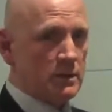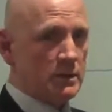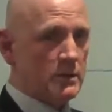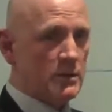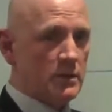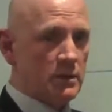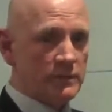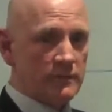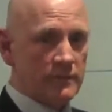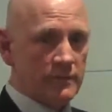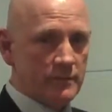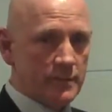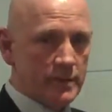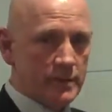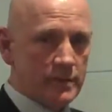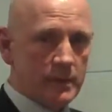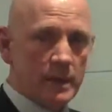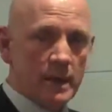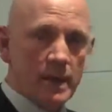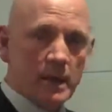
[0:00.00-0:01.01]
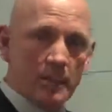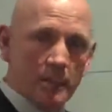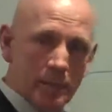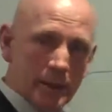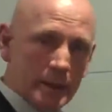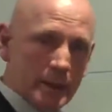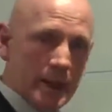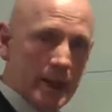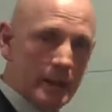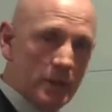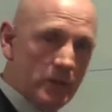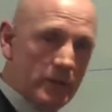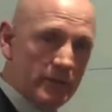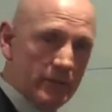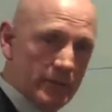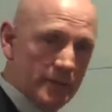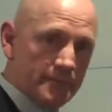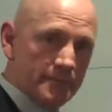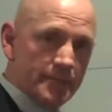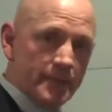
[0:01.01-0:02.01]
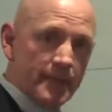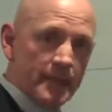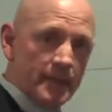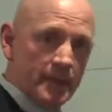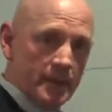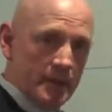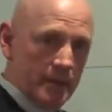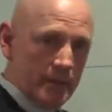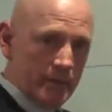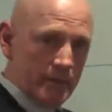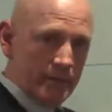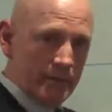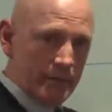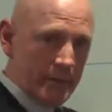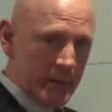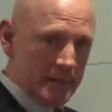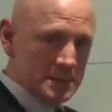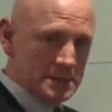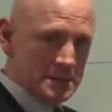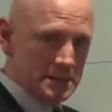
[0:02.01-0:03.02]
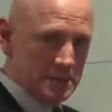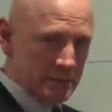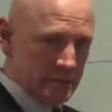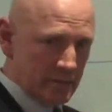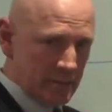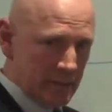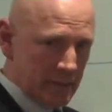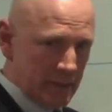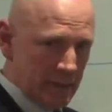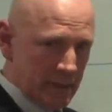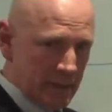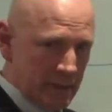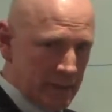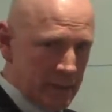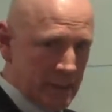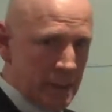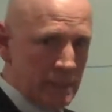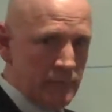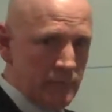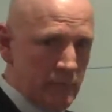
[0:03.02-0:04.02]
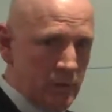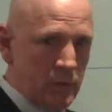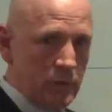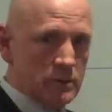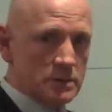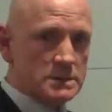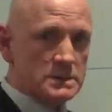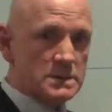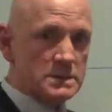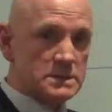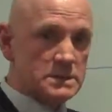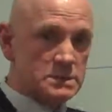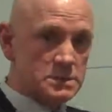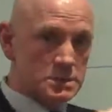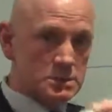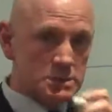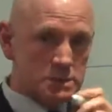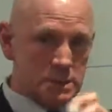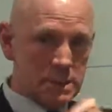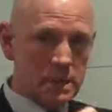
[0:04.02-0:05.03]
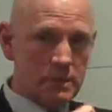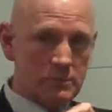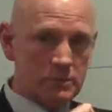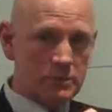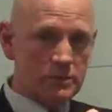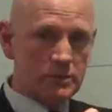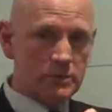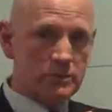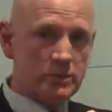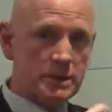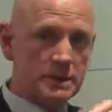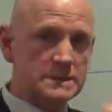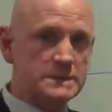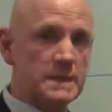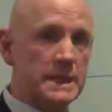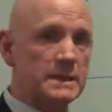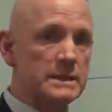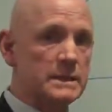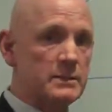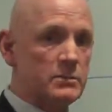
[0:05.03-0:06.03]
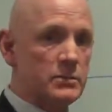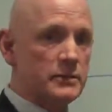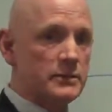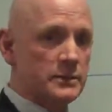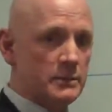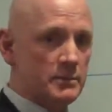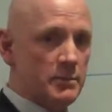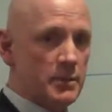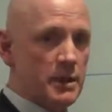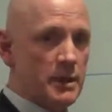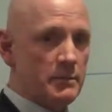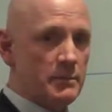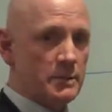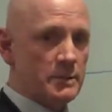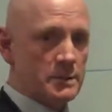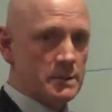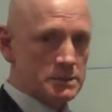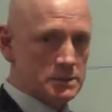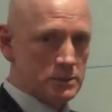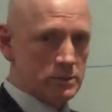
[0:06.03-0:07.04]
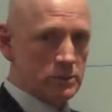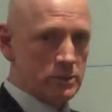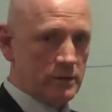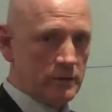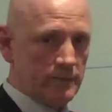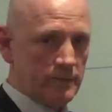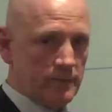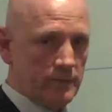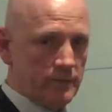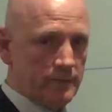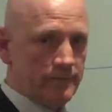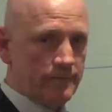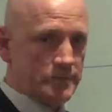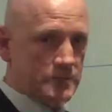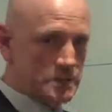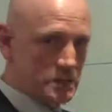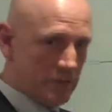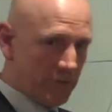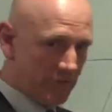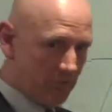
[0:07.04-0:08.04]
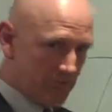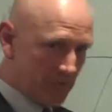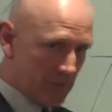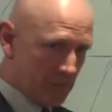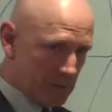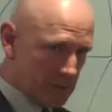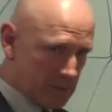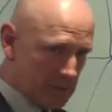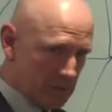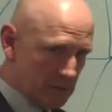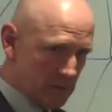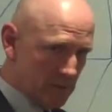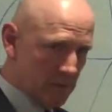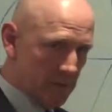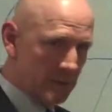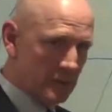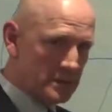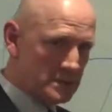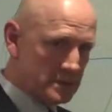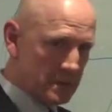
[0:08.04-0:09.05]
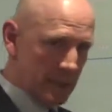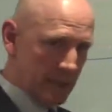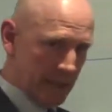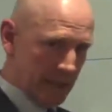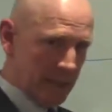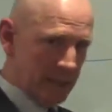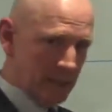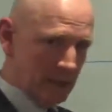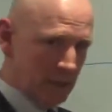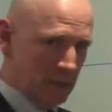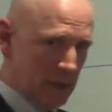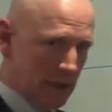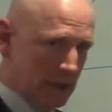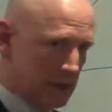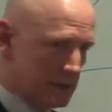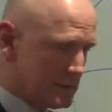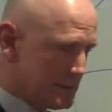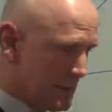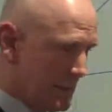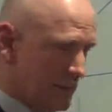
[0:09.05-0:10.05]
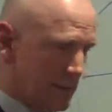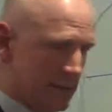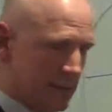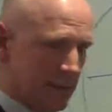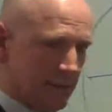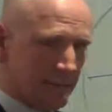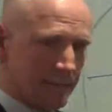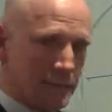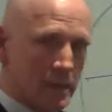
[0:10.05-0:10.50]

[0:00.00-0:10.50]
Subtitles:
God forbid. But however, that's the key roles to share with you exactly what the department is looking for. So focus in on those and get a good understanding of them.